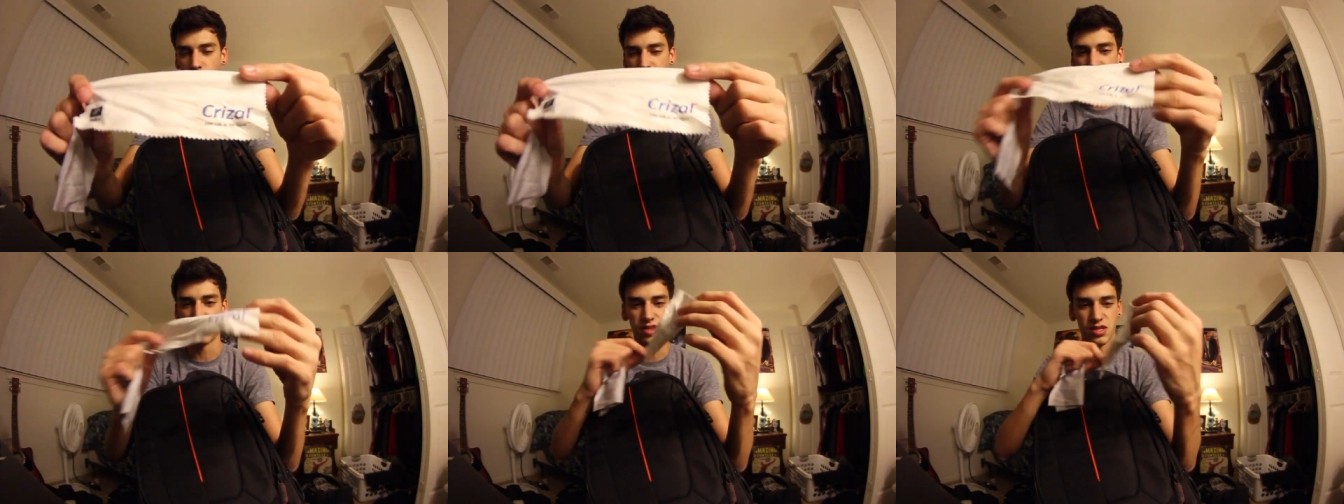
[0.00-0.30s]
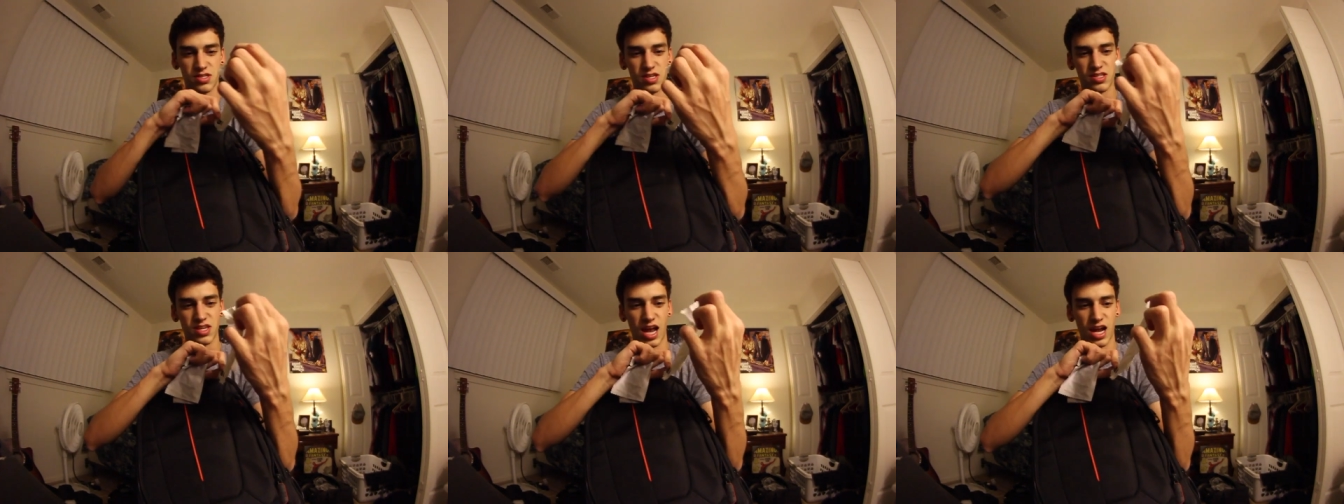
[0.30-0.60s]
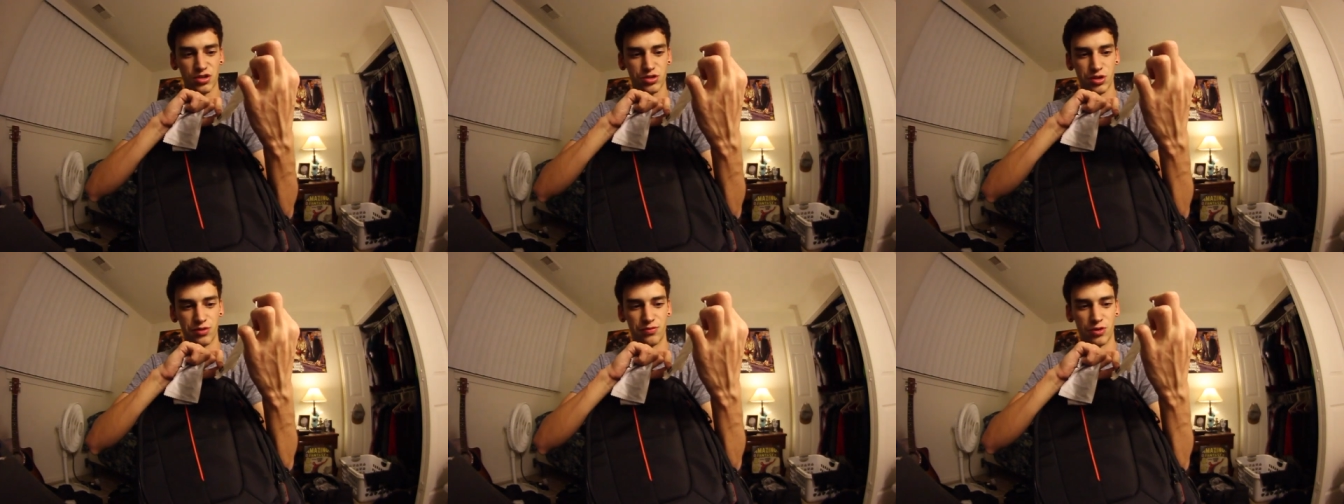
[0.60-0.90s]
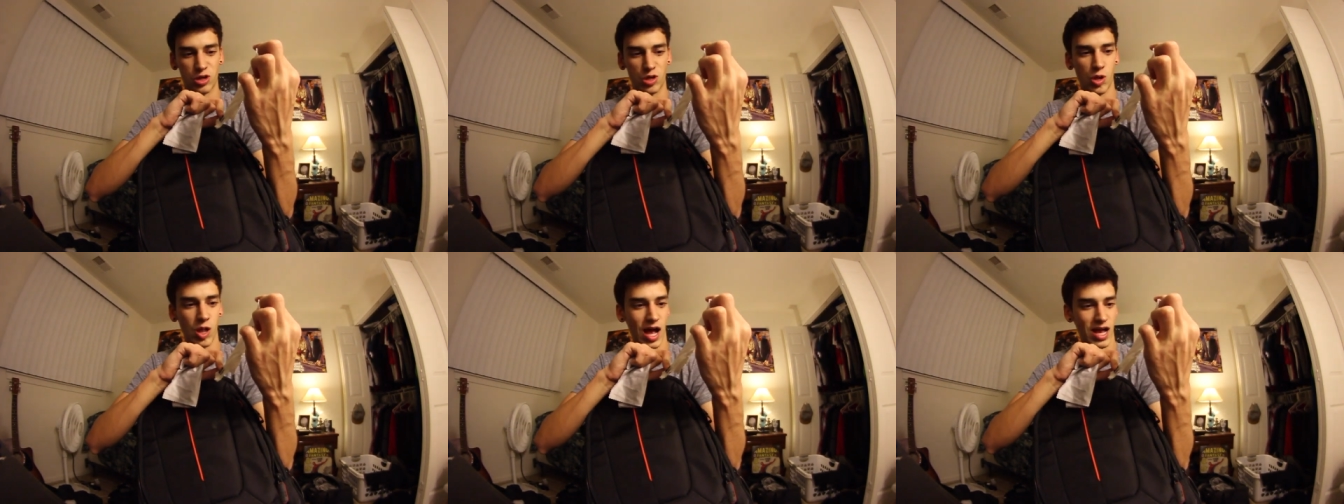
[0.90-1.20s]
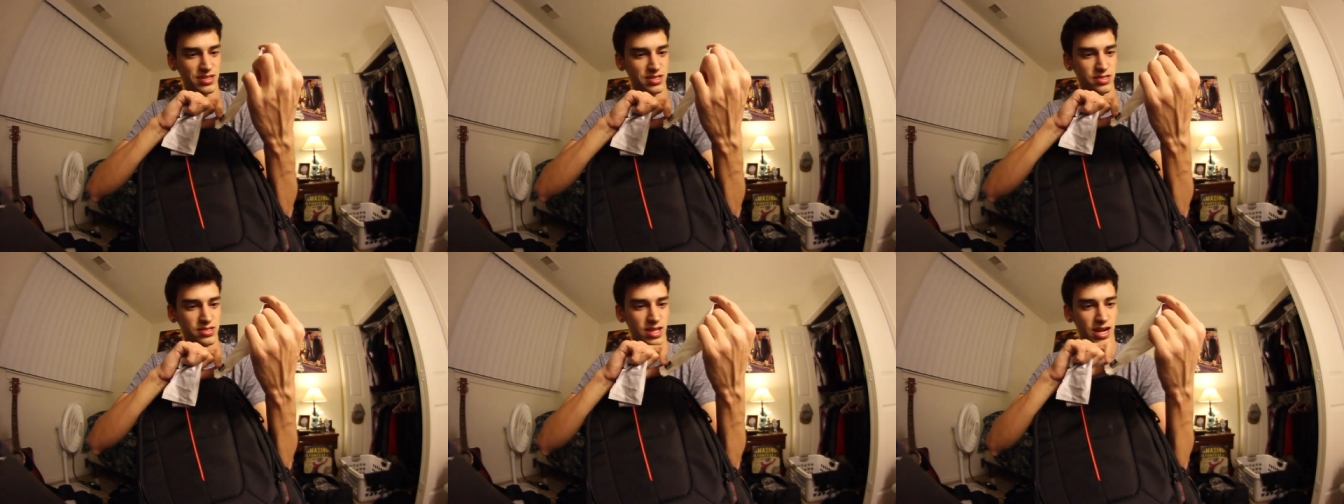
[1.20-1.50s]
I think this is actually for
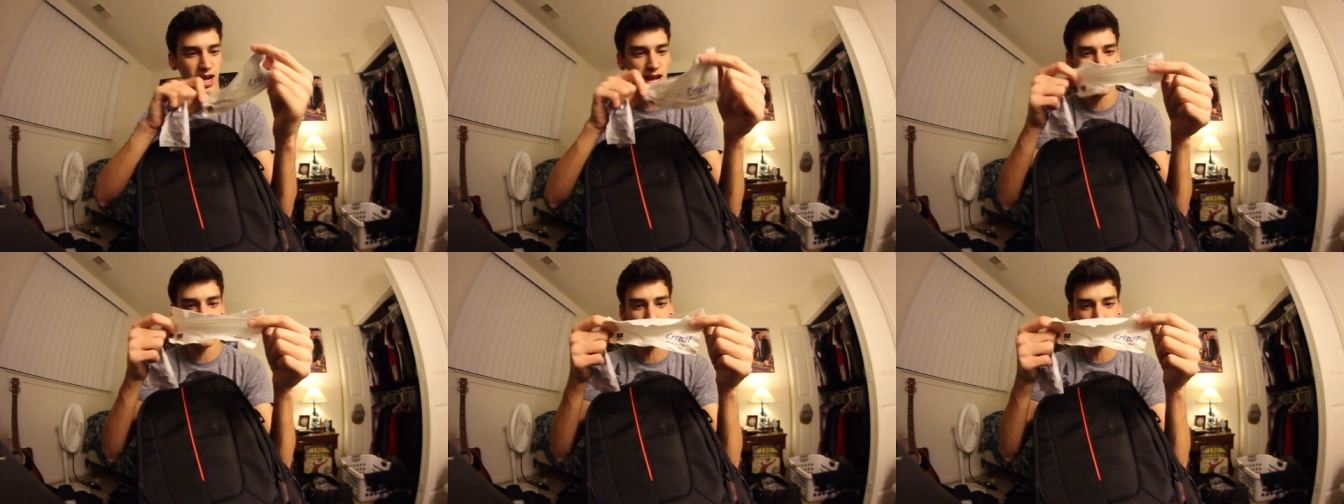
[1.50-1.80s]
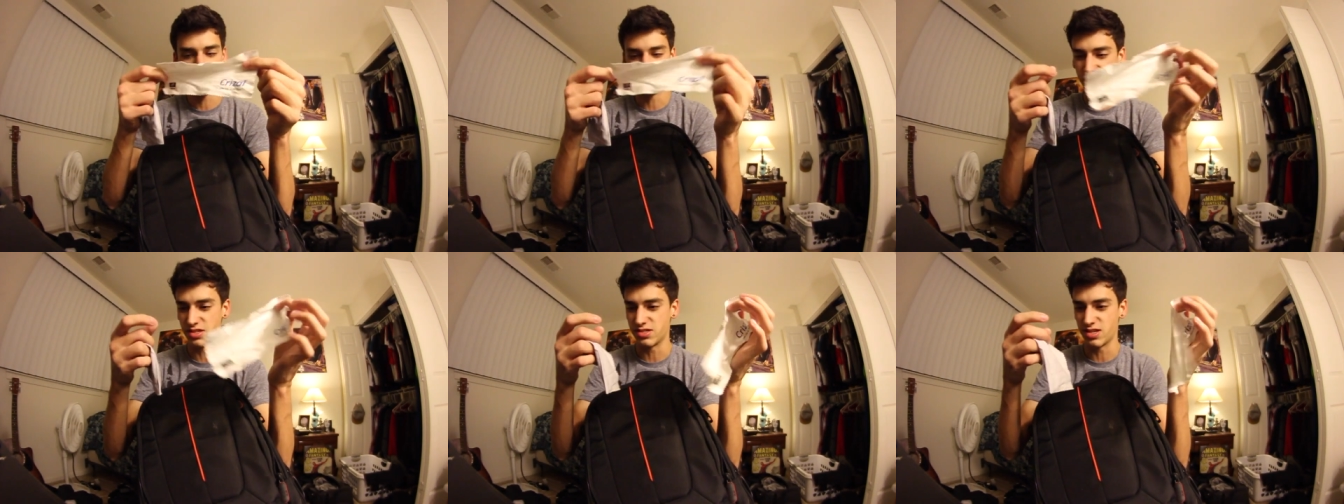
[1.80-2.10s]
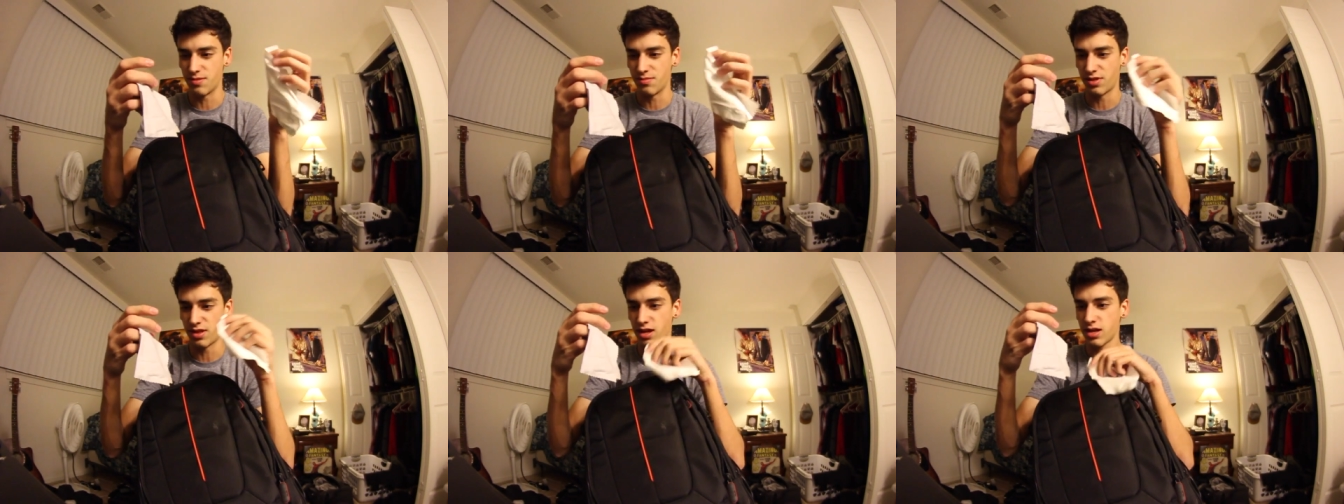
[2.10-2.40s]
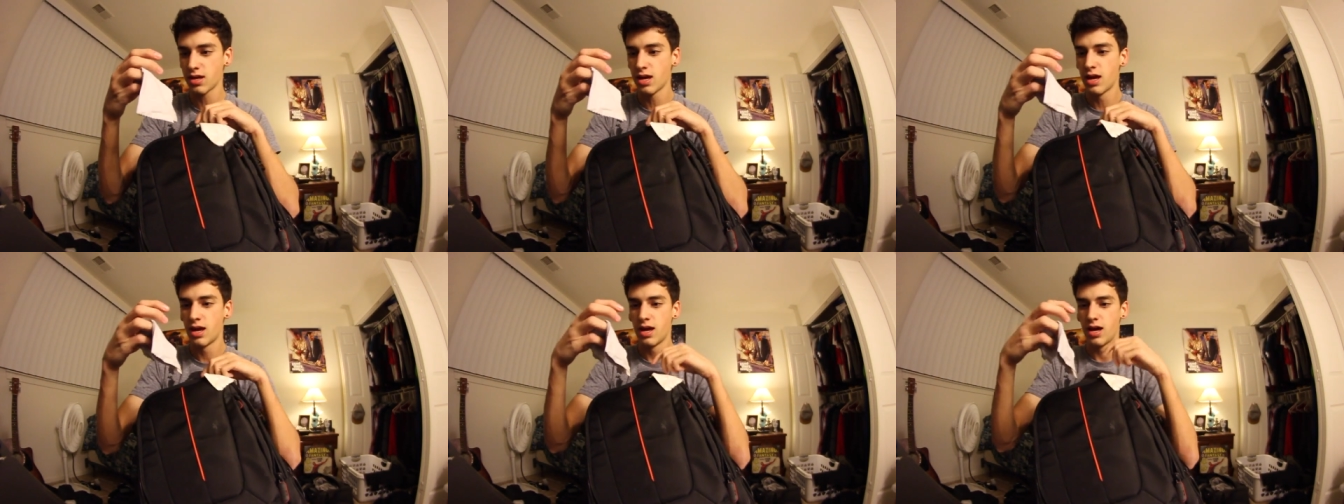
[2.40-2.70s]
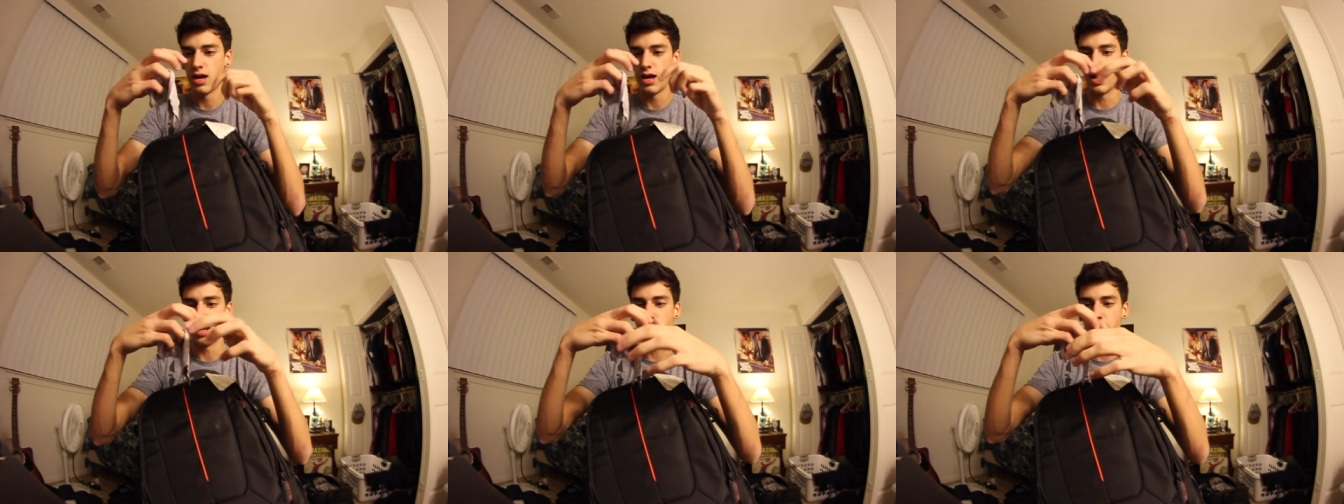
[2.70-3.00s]
glasses that I had, but it's the same thing.
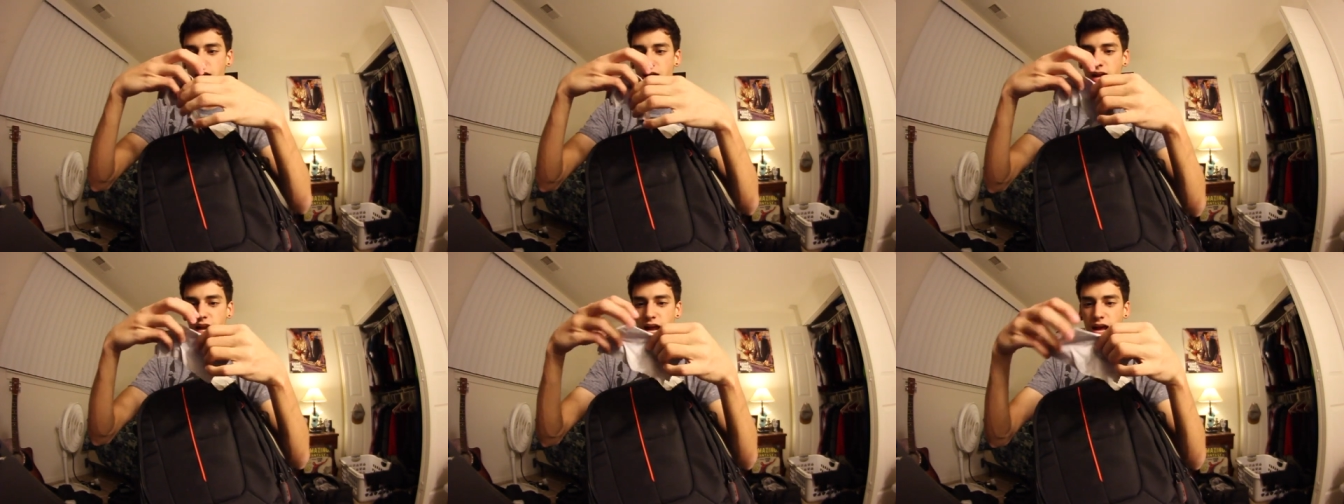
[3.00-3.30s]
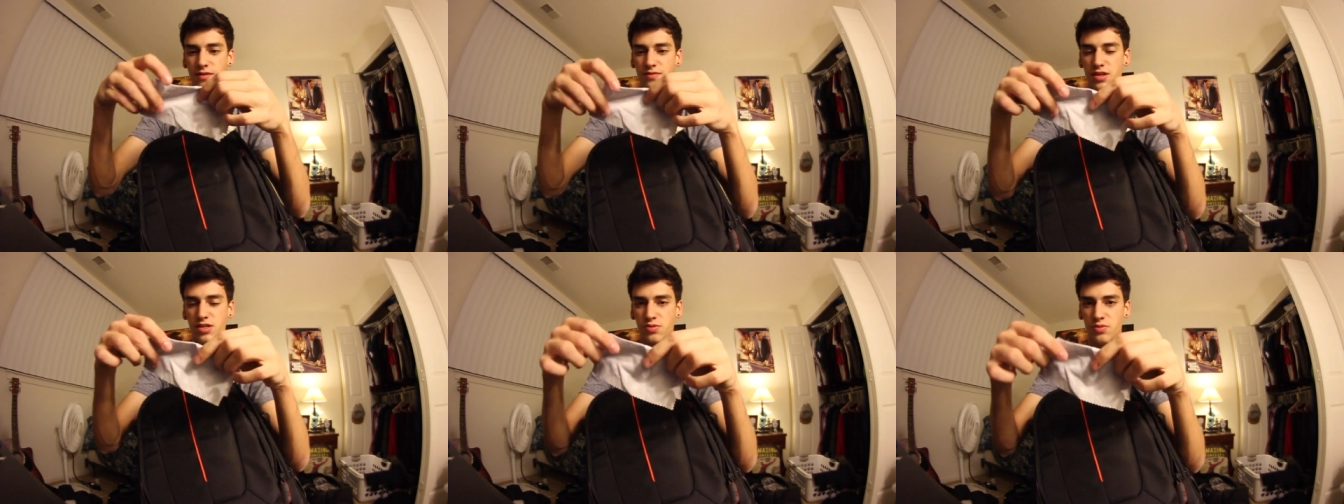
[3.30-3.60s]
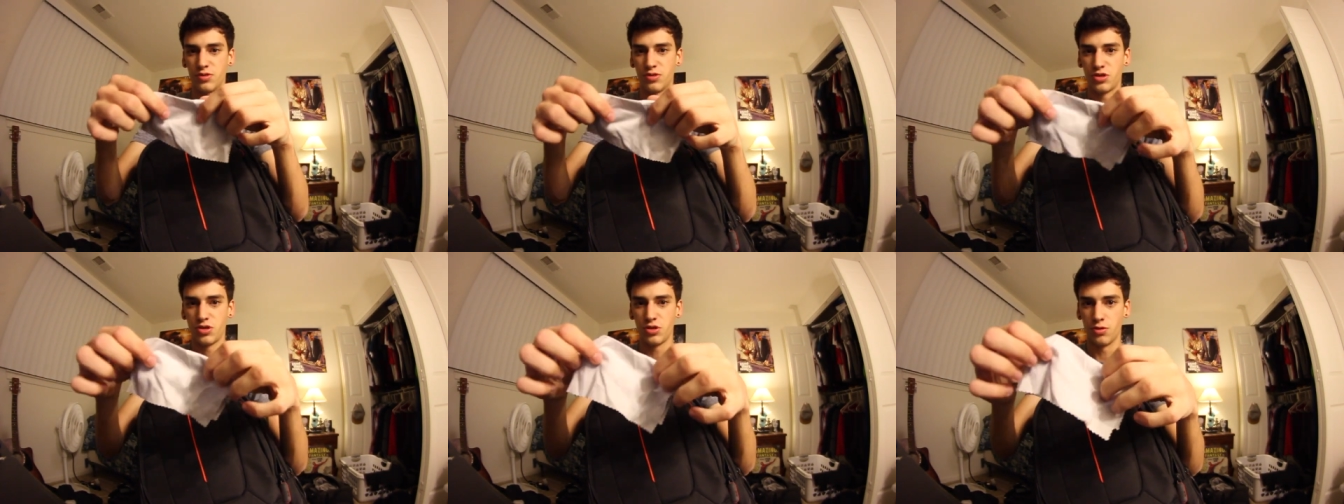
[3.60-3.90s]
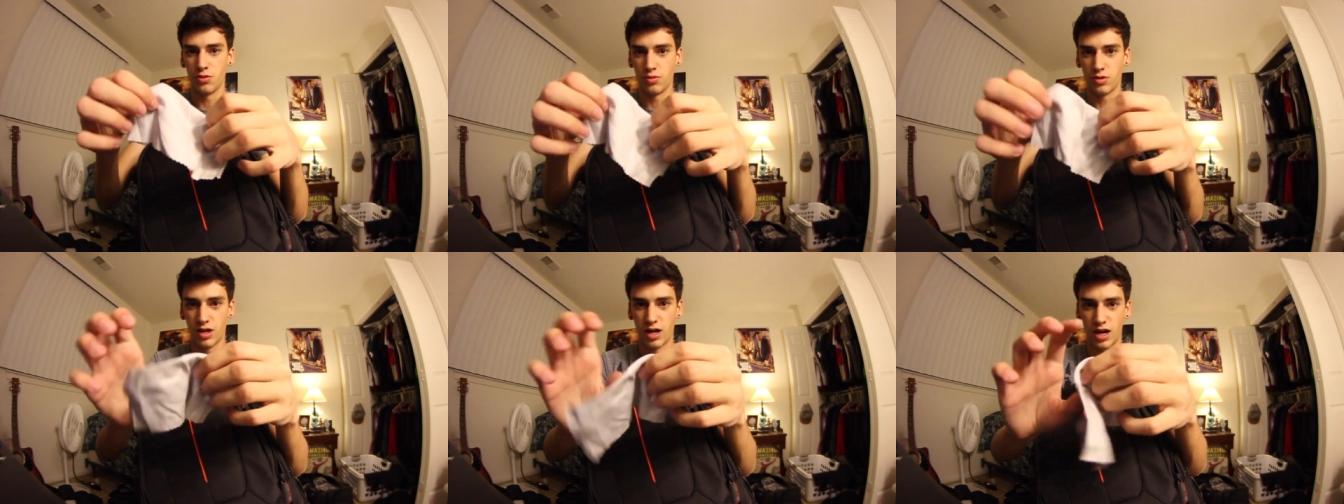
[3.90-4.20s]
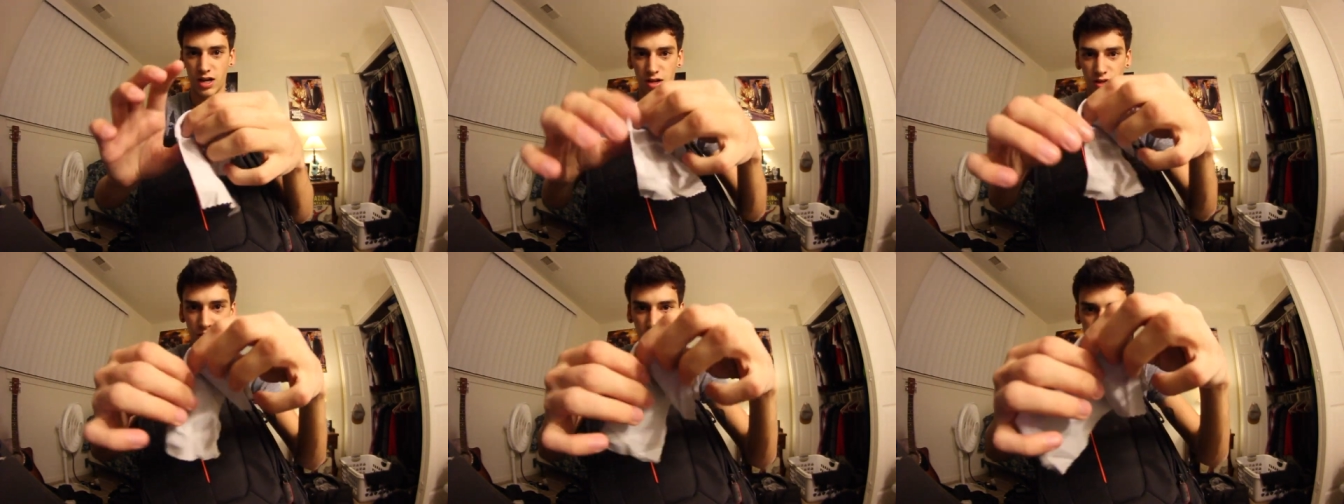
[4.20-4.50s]
And I have this one too that
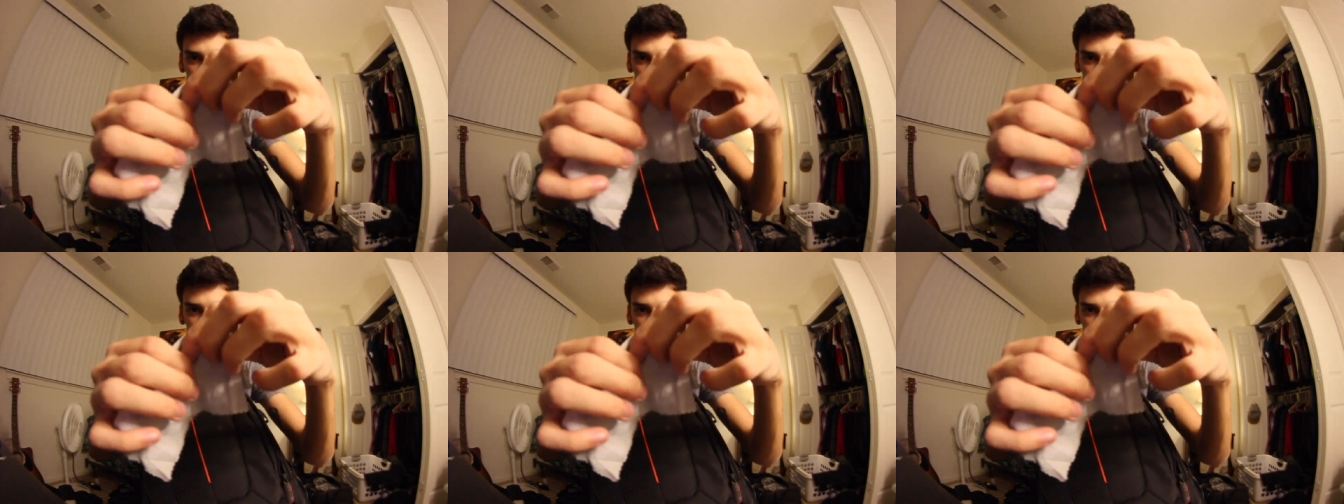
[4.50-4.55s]
I, you